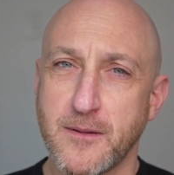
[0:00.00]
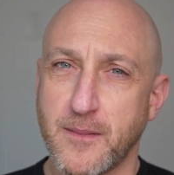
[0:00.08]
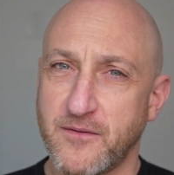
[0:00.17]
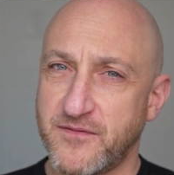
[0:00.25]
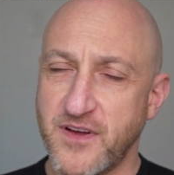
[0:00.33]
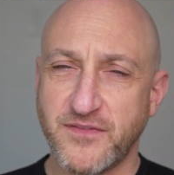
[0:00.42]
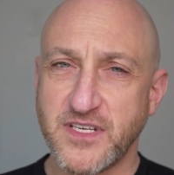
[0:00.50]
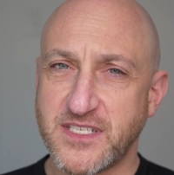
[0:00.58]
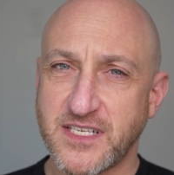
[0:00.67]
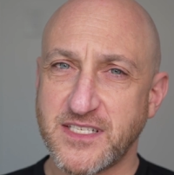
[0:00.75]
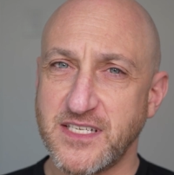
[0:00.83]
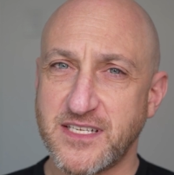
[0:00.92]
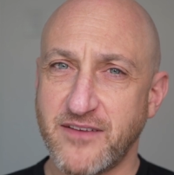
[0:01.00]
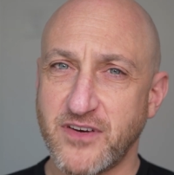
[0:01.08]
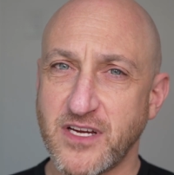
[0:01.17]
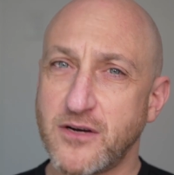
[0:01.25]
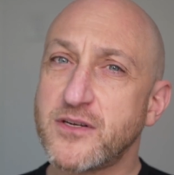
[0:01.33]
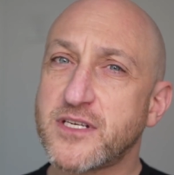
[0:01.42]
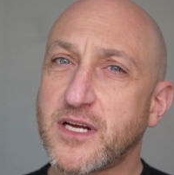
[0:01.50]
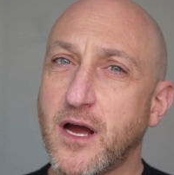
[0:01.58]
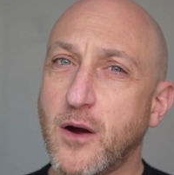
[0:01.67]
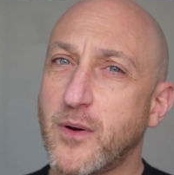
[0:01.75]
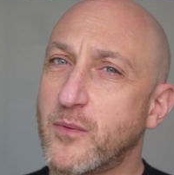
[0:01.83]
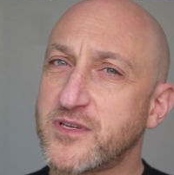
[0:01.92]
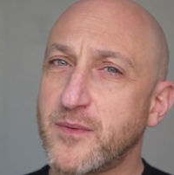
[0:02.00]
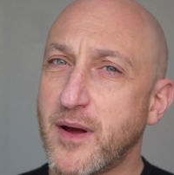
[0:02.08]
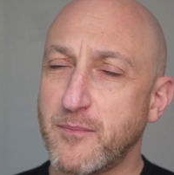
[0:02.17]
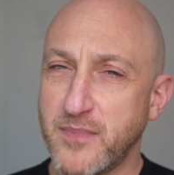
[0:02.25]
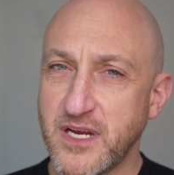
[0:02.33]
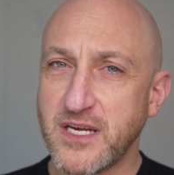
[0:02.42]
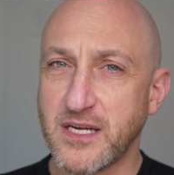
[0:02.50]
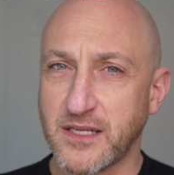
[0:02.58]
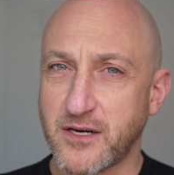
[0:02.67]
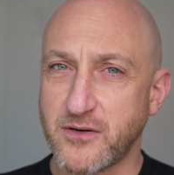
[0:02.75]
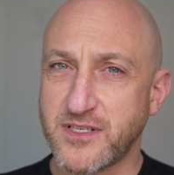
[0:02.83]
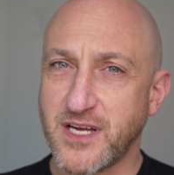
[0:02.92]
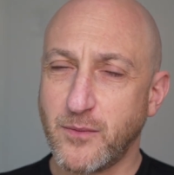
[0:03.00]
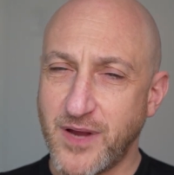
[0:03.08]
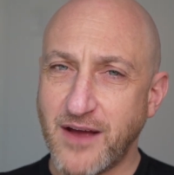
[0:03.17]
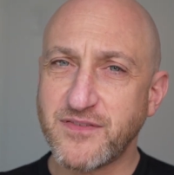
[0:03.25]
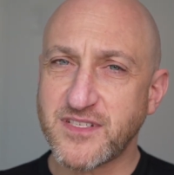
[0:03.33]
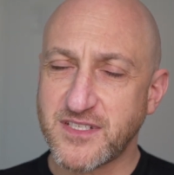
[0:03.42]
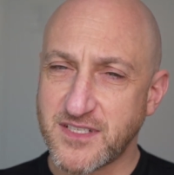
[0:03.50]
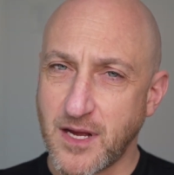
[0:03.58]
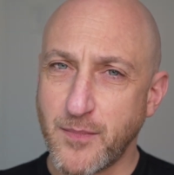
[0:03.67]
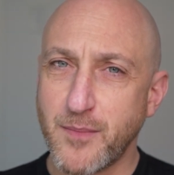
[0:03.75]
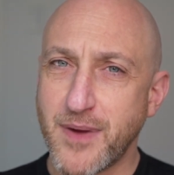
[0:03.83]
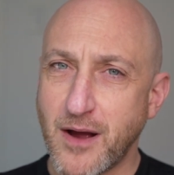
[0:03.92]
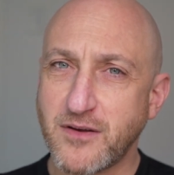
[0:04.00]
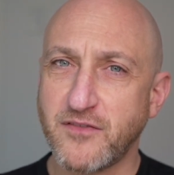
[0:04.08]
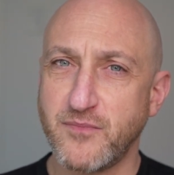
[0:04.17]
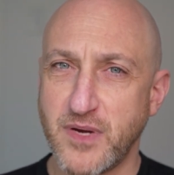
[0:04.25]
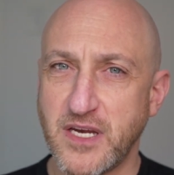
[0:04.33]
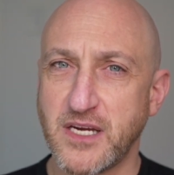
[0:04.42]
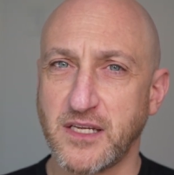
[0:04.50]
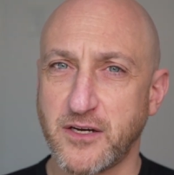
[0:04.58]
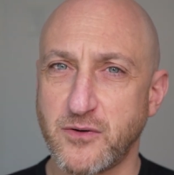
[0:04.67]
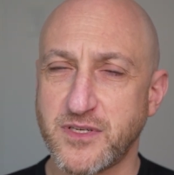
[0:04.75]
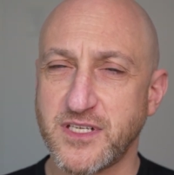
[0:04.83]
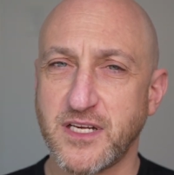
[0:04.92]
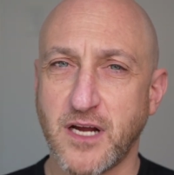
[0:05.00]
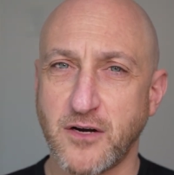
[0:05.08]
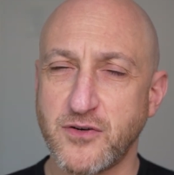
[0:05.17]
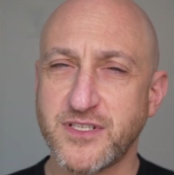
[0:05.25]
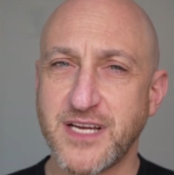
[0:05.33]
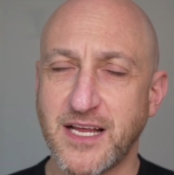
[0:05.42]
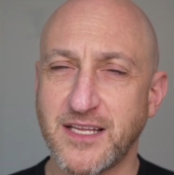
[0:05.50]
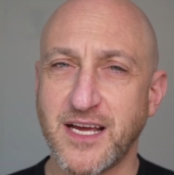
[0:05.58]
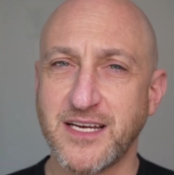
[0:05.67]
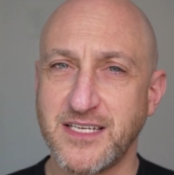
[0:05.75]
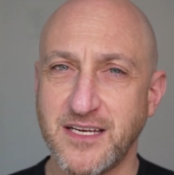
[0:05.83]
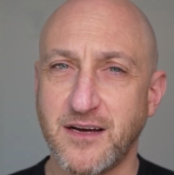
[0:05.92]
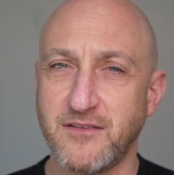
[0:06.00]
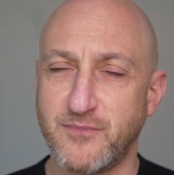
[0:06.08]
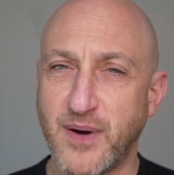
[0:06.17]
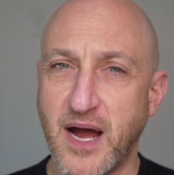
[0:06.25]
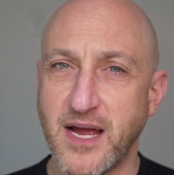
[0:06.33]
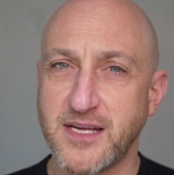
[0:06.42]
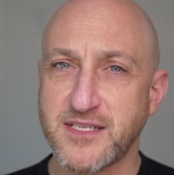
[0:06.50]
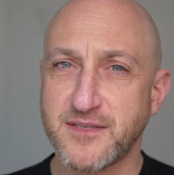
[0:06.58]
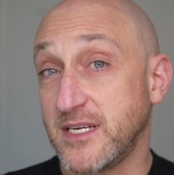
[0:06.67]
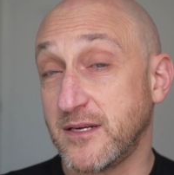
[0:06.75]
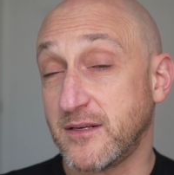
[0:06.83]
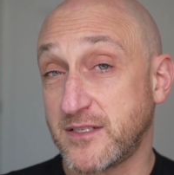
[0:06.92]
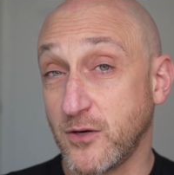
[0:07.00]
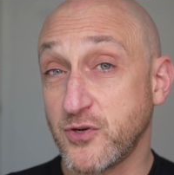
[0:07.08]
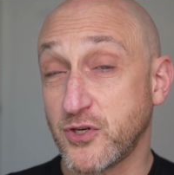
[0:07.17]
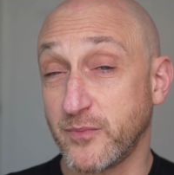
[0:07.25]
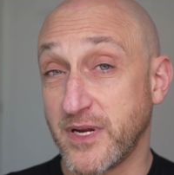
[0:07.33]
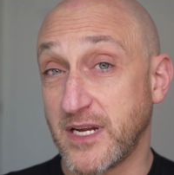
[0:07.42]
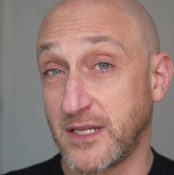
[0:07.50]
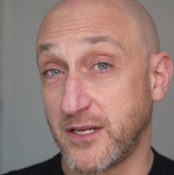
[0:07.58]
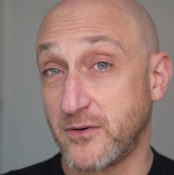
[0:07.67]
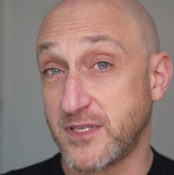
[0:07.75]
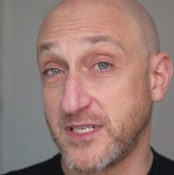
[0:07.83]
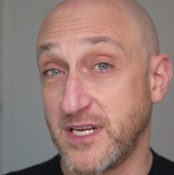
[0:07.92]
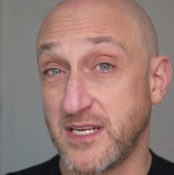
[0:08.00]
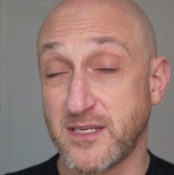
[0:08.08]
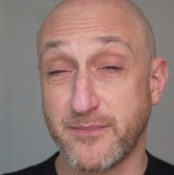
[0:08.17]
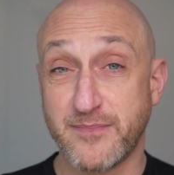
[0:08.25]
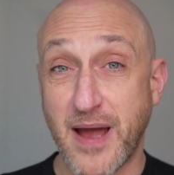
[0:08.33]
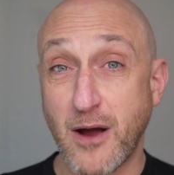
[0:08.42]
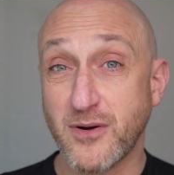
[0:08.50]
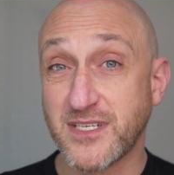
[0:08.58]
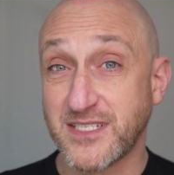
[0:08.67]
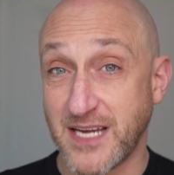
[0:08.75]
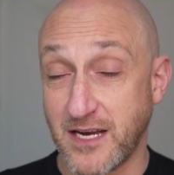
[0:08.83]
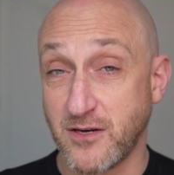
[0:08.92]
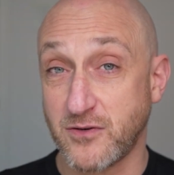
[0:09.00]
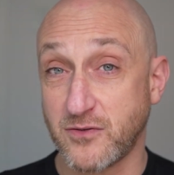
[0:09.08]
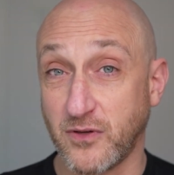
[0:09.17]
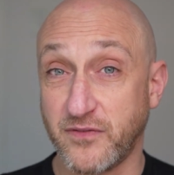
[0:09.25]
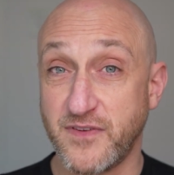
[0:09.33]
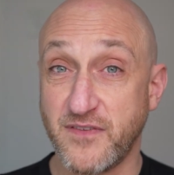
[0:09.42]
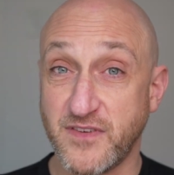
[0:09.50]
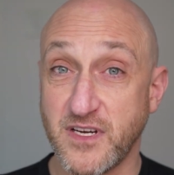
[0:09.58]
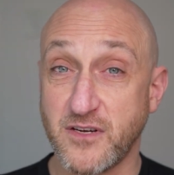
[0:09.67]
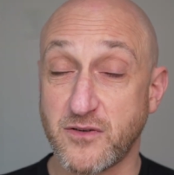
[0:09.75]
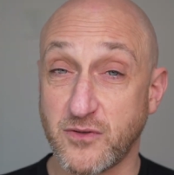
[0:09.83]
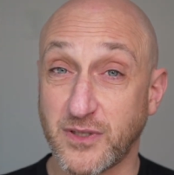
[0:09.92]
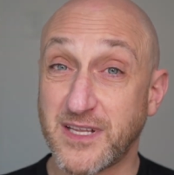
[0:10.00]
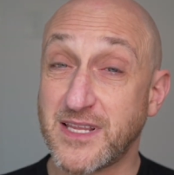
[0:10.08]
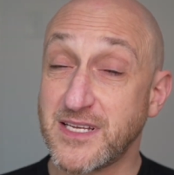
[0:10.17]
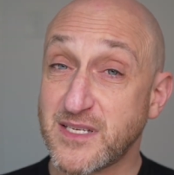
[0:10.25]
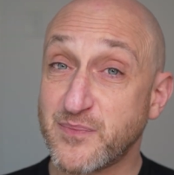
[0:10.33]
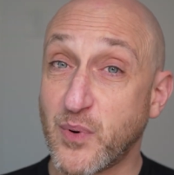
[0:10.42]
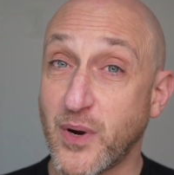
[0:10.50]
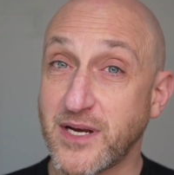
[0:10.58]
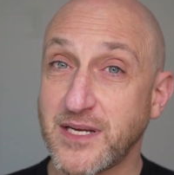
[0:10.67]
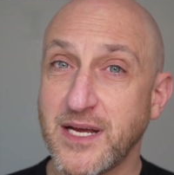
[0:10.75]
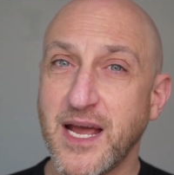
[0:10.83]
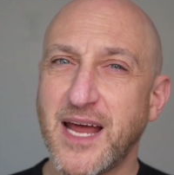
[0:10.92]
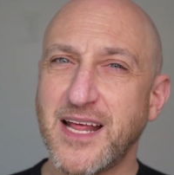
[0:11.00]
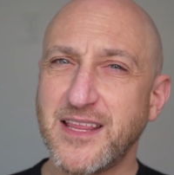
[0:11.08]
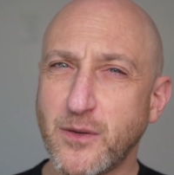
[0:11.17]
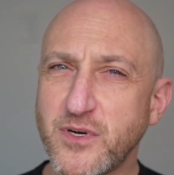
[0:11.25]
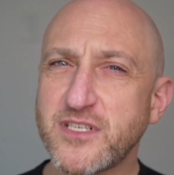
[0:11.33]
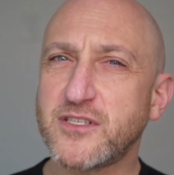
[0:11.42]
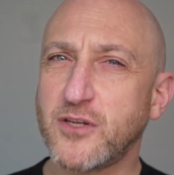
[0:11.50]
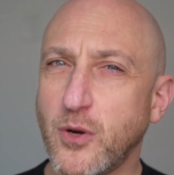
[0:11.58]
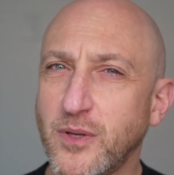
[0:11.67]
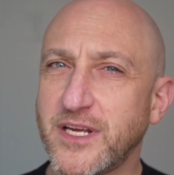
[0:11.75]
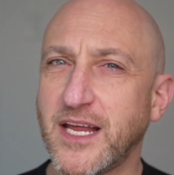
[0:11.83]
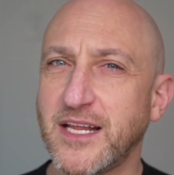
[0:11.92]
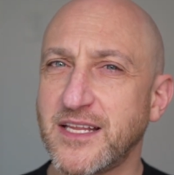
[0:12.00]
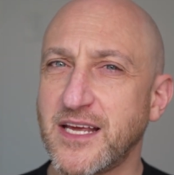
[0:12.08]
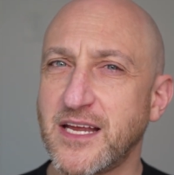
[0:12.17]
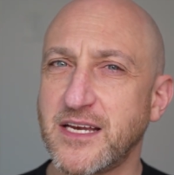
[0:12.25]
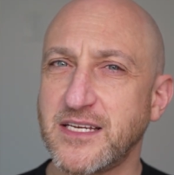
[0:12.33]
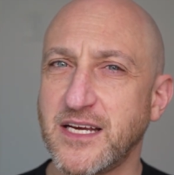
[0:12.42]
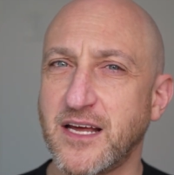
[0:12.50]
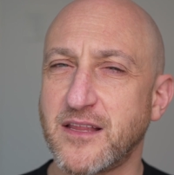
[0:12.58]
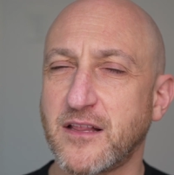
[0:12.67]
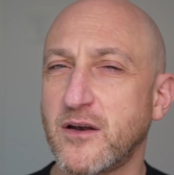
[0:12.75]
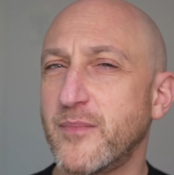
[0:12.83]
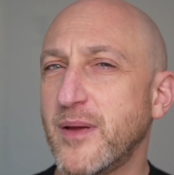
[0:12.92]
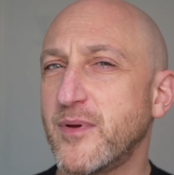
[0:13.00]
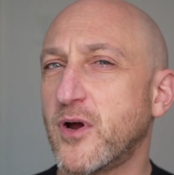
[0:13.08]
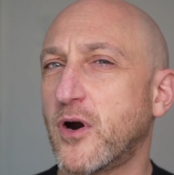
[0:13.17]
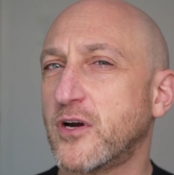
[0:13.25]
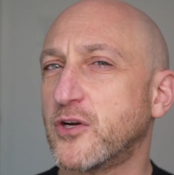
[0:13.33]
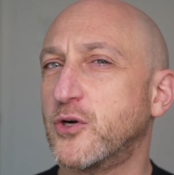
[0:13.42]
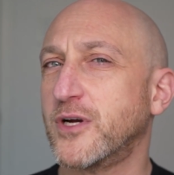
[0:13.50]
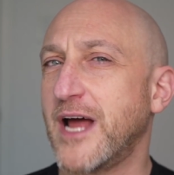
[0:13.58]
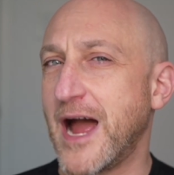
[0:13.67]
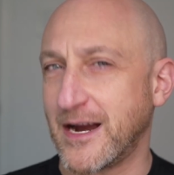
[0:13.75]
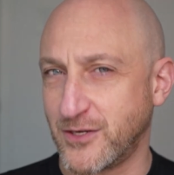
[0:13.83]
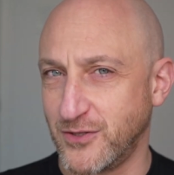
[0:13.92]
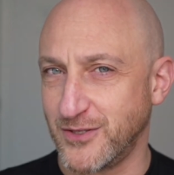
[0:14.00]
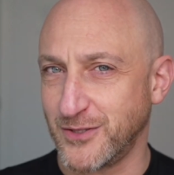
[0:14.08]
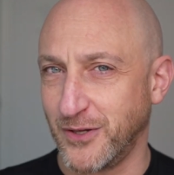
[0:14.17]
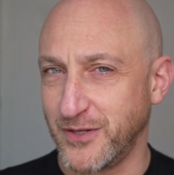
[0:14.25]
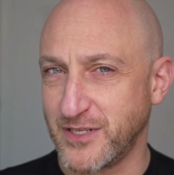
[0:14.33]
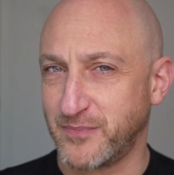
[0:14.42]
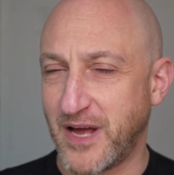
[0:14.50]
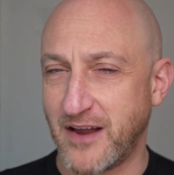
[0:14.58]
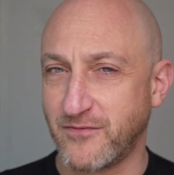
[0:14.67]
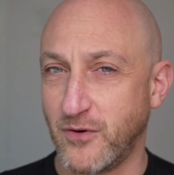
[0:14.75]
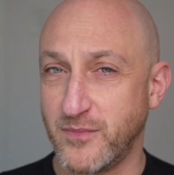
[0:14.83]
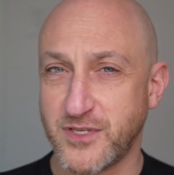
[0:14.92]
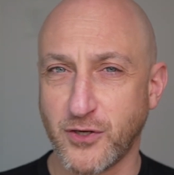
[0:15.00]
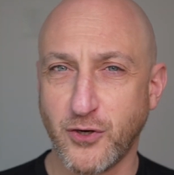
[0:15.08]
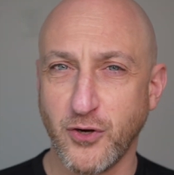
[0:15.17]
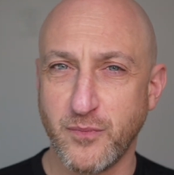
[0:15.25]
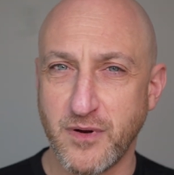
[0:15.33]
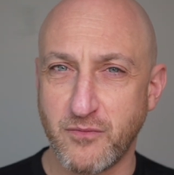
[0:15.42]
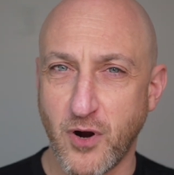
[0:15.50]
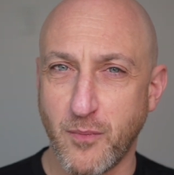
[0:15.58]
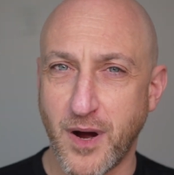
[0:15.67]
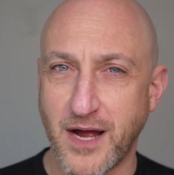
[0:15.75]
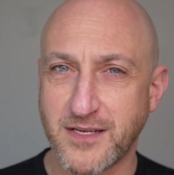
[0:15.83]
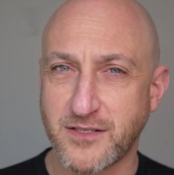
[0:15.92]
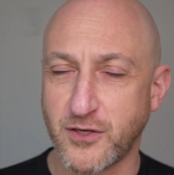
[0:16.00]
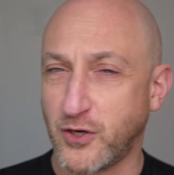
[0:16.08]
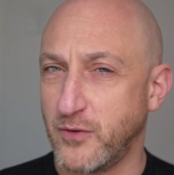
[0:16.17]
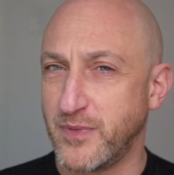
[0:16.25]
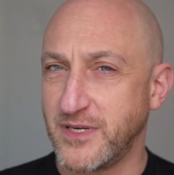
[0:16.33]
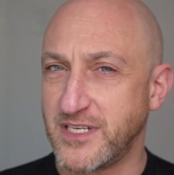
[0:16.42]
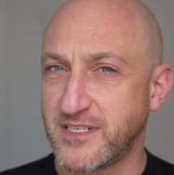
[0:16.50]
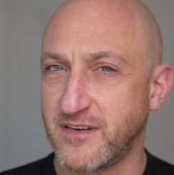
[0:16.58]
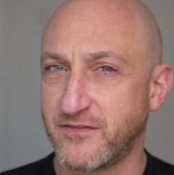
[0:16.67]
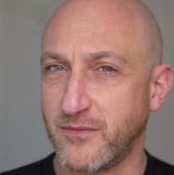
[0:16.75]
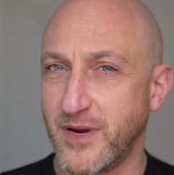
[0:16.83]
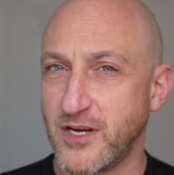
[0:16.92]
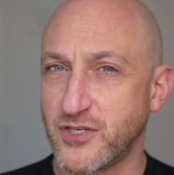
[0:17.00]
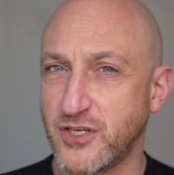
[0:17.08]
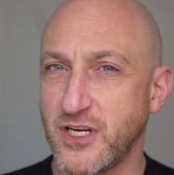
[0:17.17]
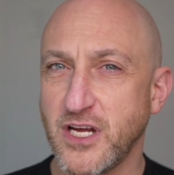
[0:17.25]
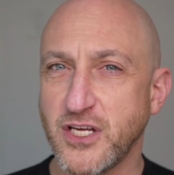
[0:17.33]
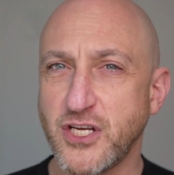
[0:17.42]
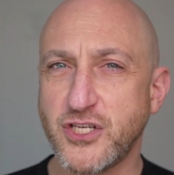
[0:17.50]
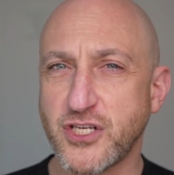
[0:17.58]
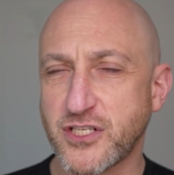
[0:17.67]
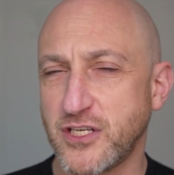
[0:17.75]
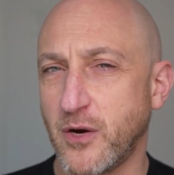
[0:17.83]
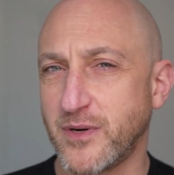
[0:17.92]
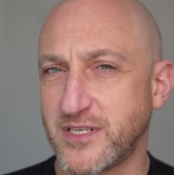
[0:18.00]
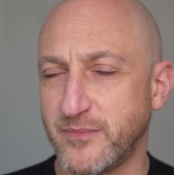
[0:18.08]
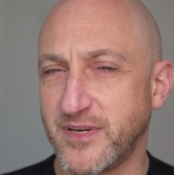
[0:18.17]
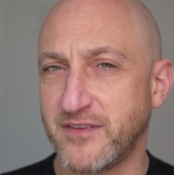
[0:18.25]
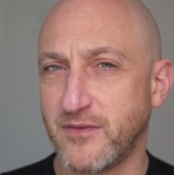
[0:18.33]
50, 60, 70 years ago, it was about media literacy. And we have some amount of media literacy and understand the idea of bias. Social media literacy is about 10 years old, 15 years old at this point. I think we're slowly getting the idea that there maybe aren't good actors on these platforms. There could be robots, there could be disinformation. You just know it's a bit of a